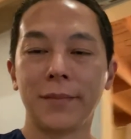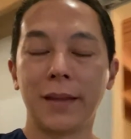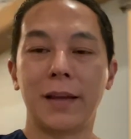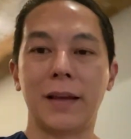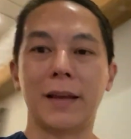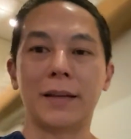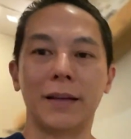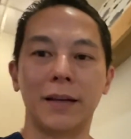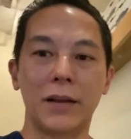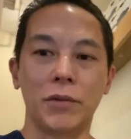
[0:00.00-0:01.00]
And
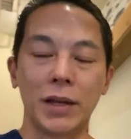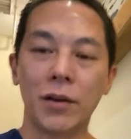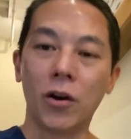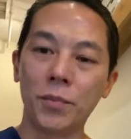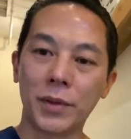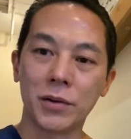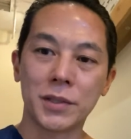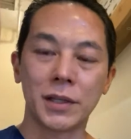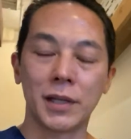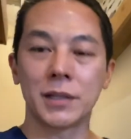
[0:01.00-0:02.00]
anyway, hope
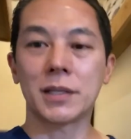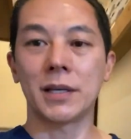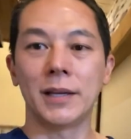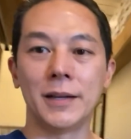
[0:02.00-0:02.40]
those things